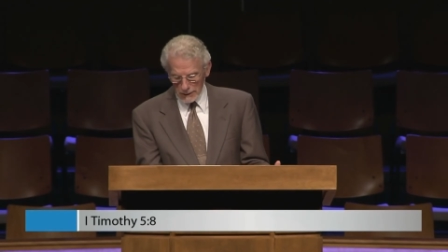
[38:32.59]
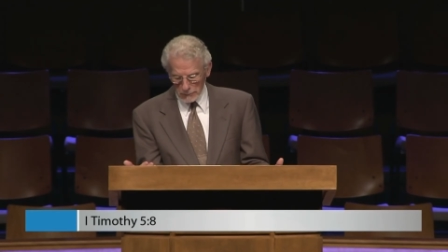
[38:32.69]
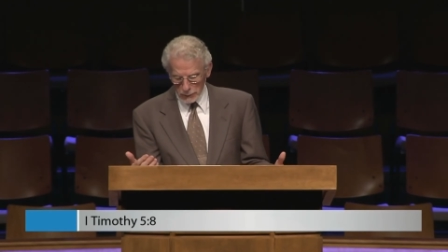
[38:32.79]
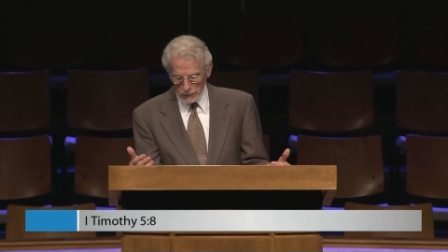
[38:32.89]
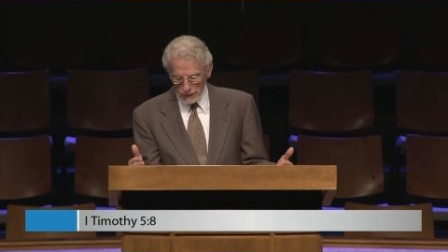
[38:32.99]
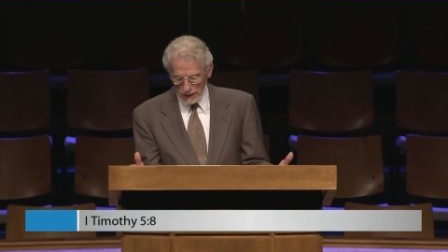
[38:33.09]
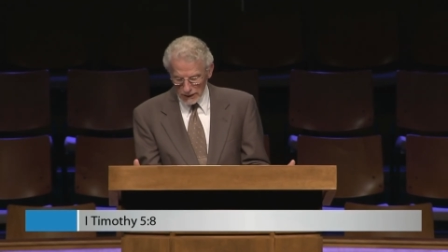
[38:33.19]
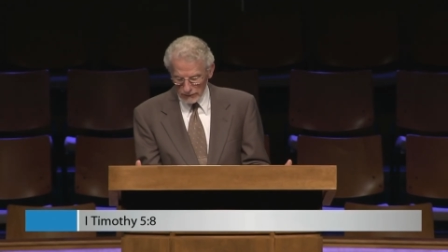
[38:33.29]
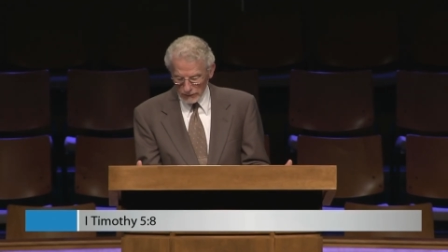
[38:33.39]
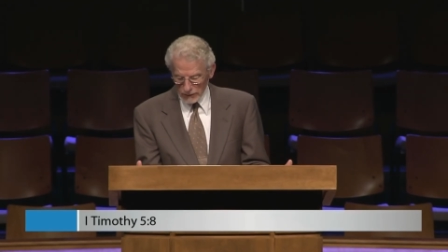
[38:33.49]

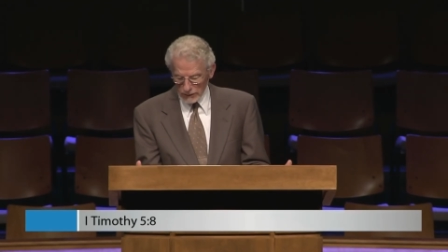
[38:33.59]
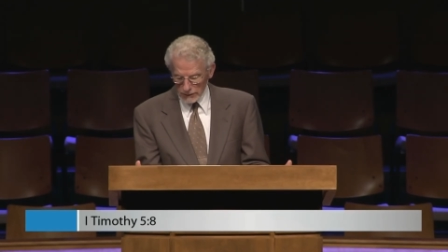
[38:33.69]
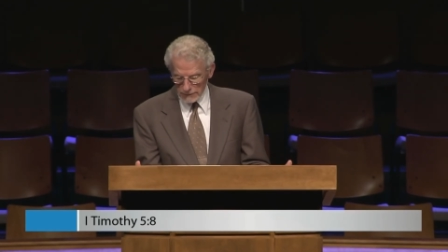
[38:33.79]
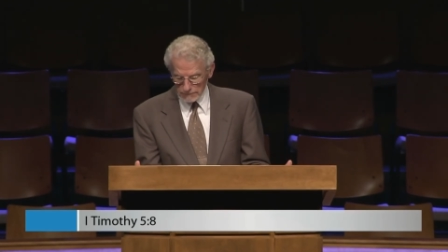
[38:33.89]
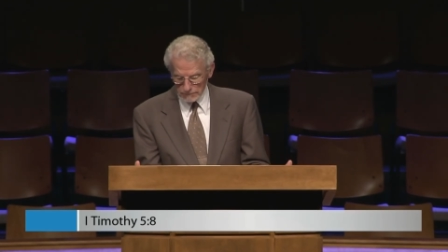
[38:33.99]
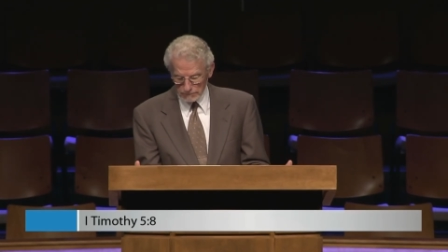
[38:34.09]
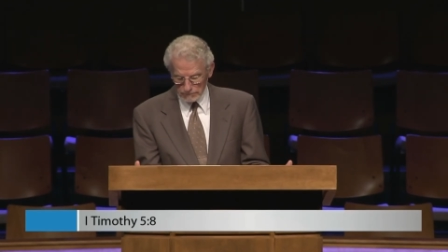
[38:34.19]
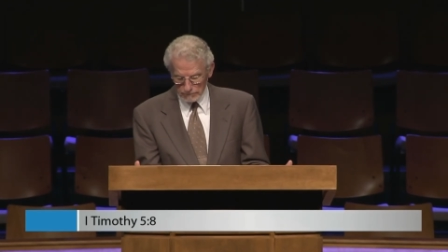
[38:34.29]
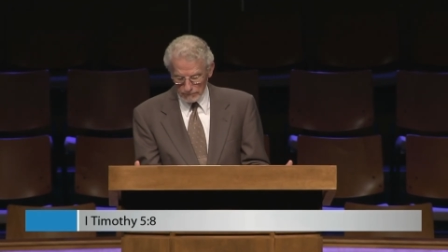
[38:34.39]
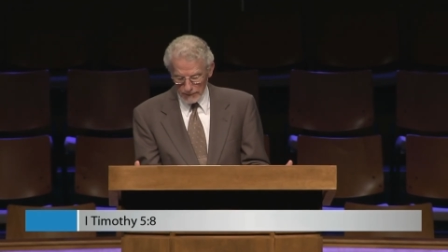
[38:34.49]
unbeliever.
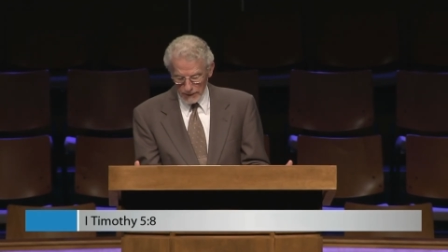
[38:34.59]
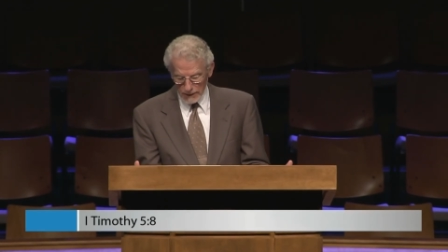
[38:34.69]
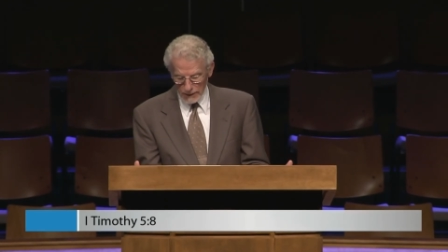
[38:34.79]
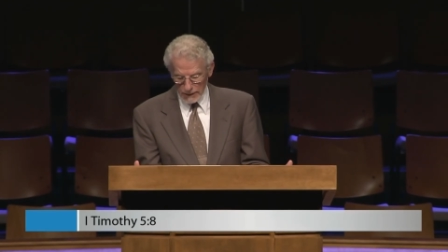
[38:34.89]
Uh,